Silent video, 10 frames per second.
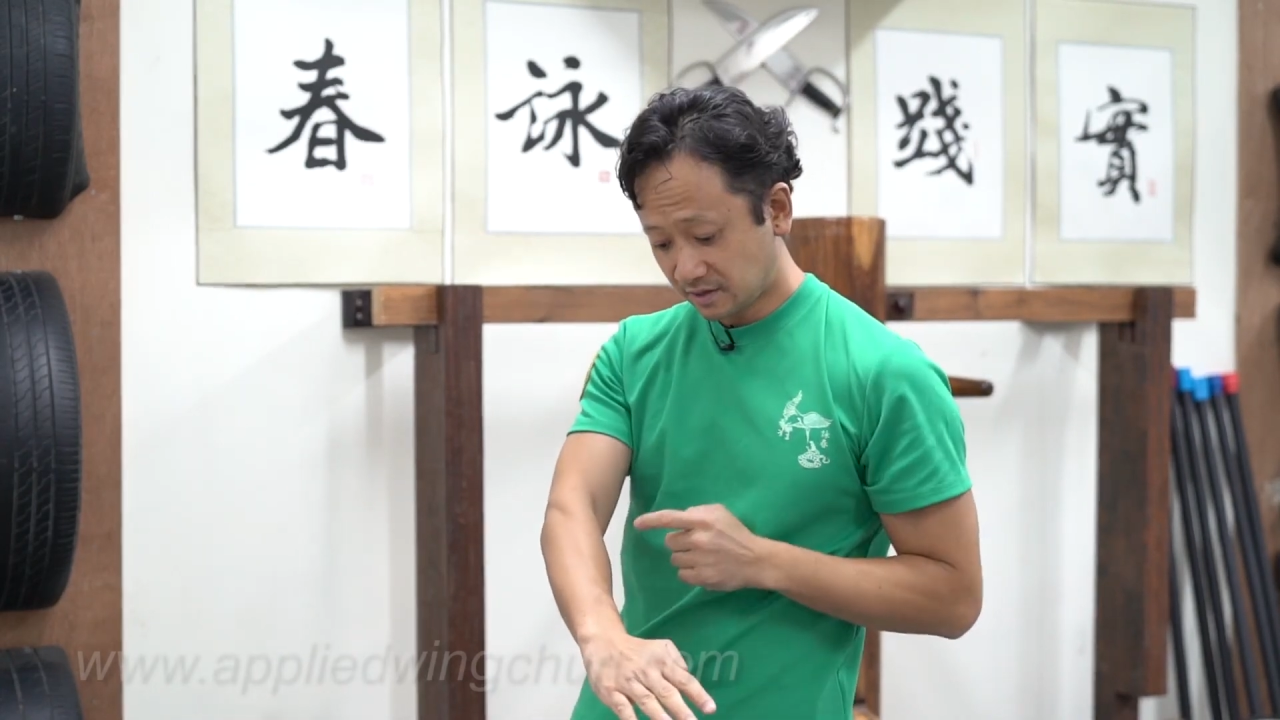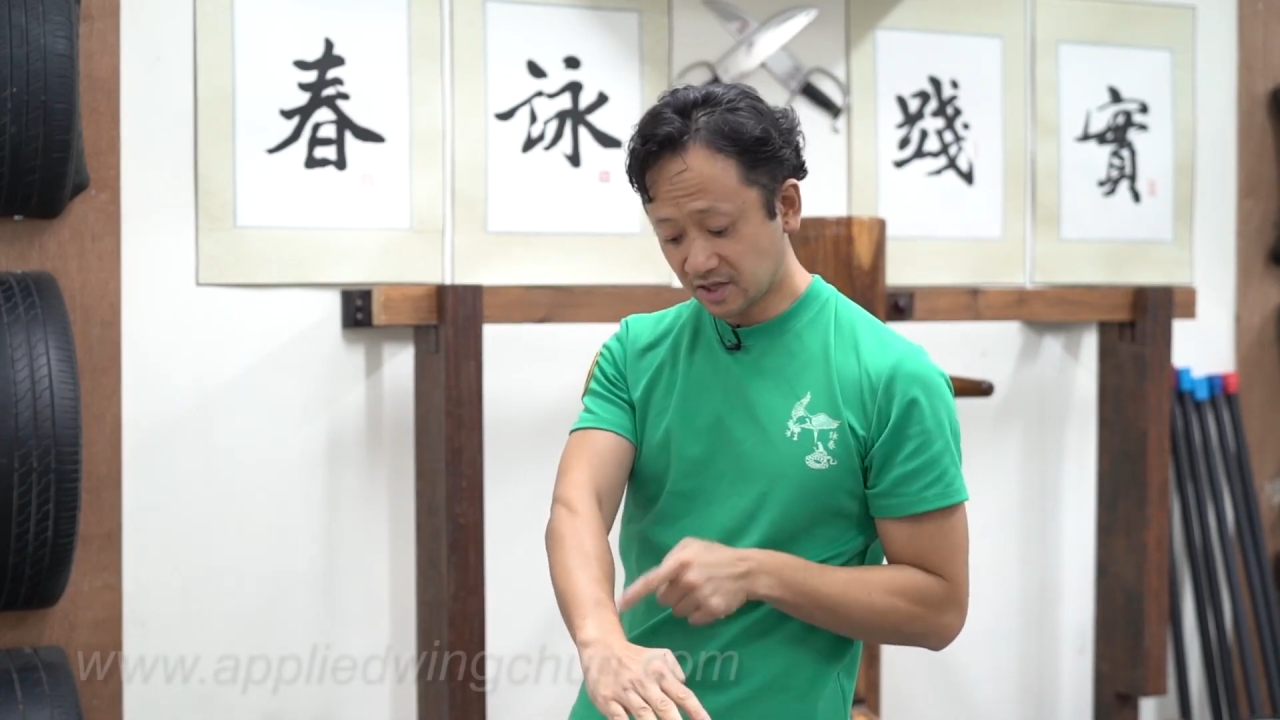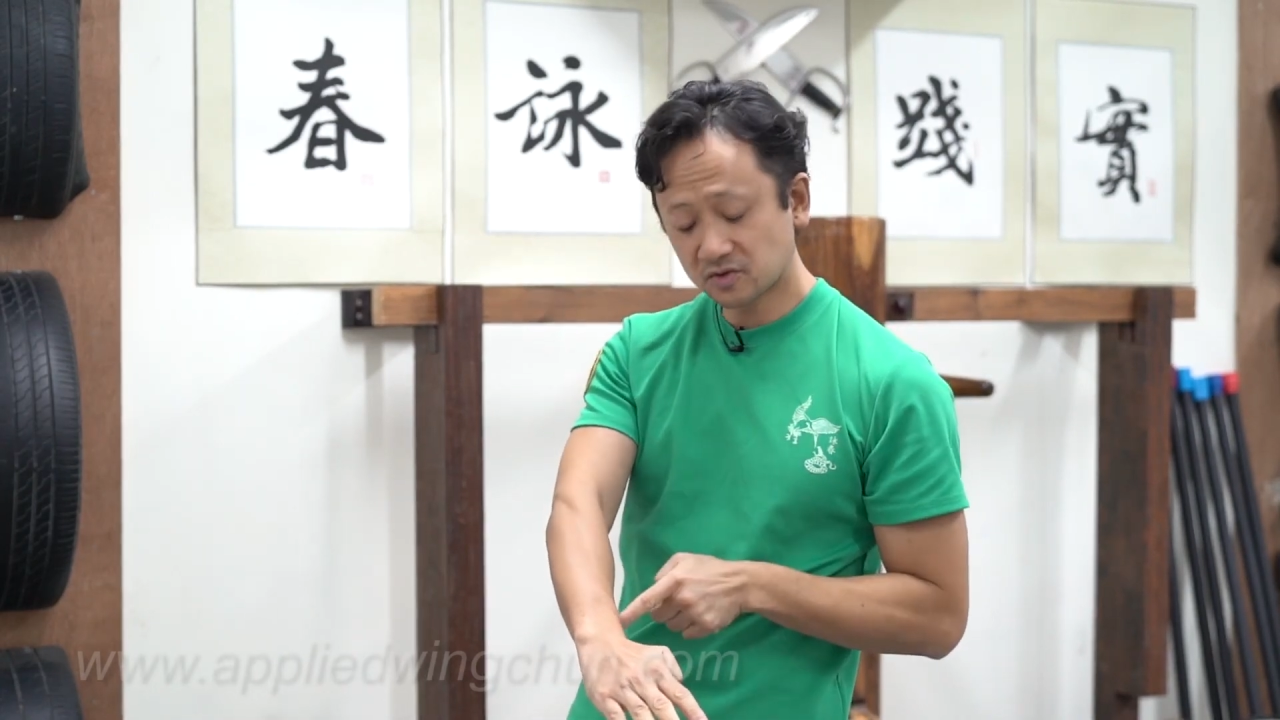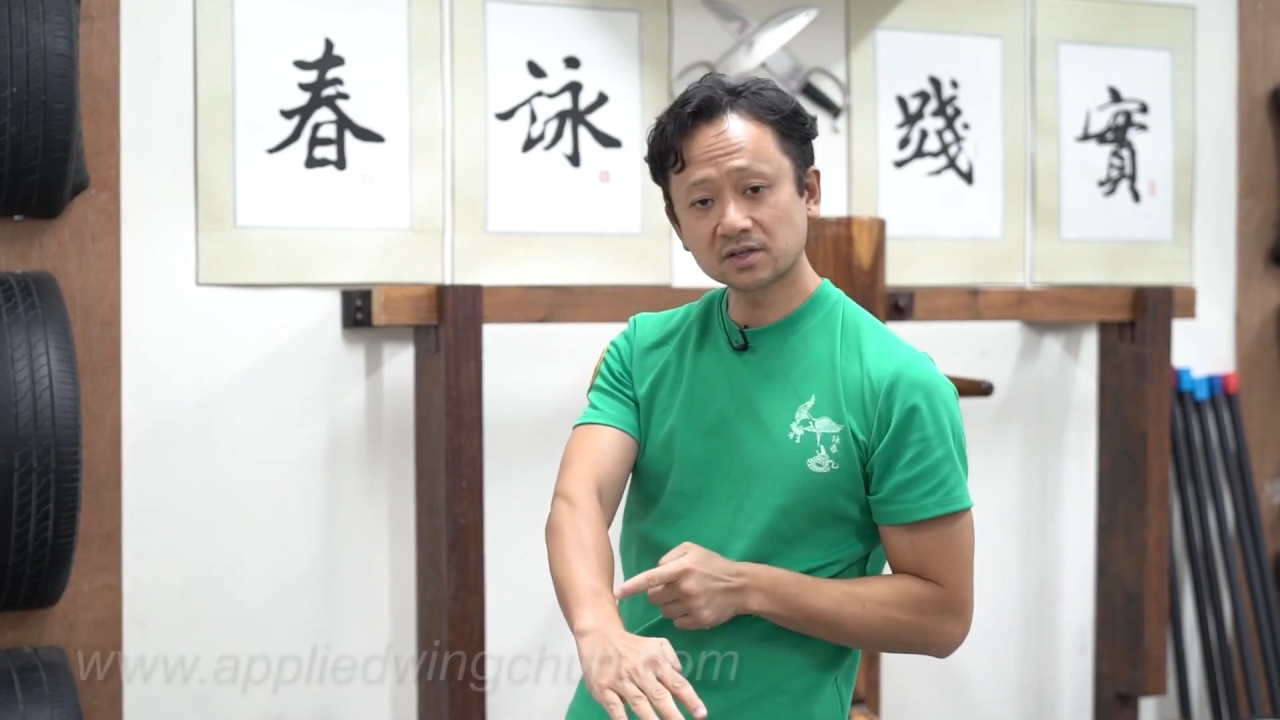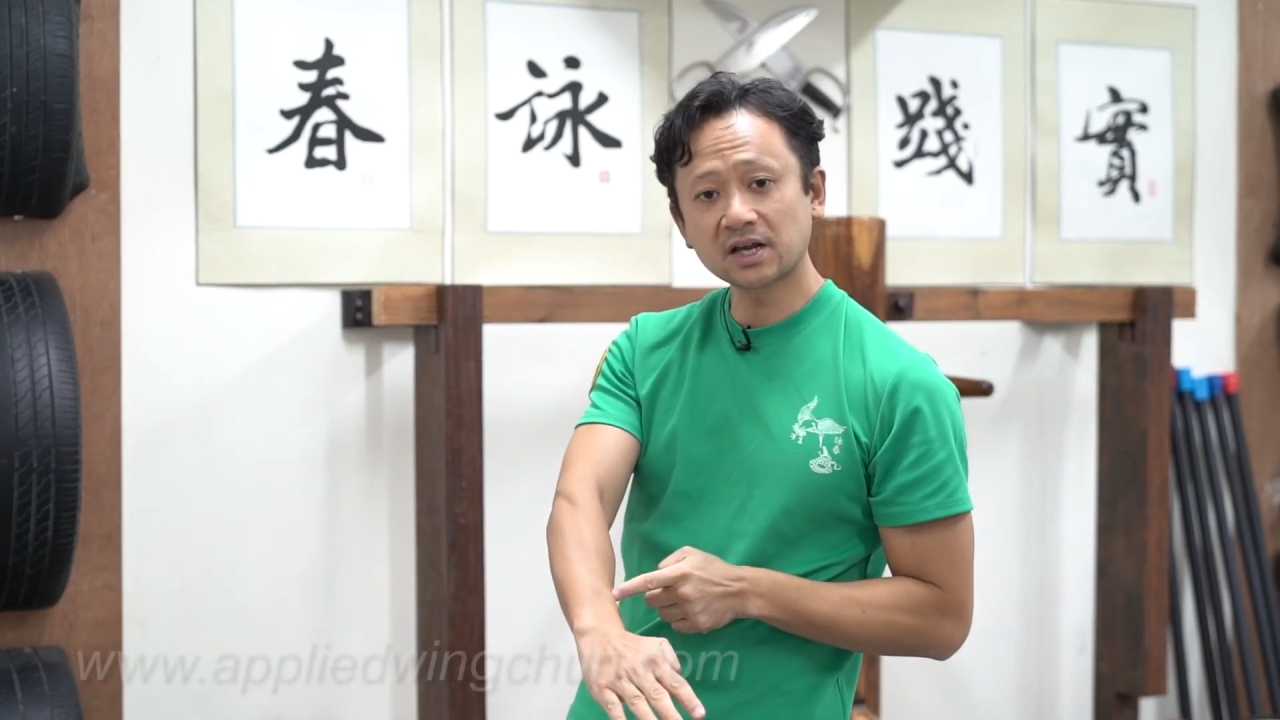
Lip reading: This was